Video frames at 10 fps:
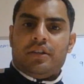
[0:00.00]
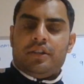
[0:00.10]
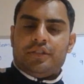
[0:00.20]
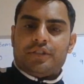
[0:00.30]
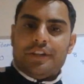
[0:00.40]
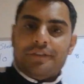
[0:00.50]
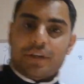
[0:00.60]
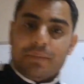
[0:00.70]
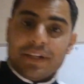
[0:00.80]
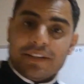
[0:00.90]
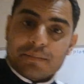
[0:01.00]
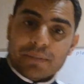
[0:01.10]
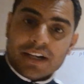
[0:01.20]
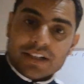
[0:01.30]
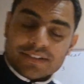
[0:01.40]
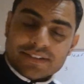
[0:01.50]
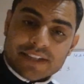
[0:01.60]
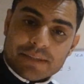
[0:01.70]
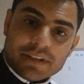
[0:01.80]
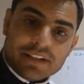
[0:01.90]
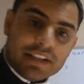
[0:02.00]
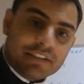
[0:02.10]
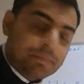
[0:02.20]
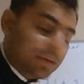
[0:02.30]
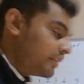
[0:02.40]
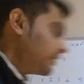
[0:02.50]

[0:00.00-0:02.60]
So I've completed my stem and leaf plot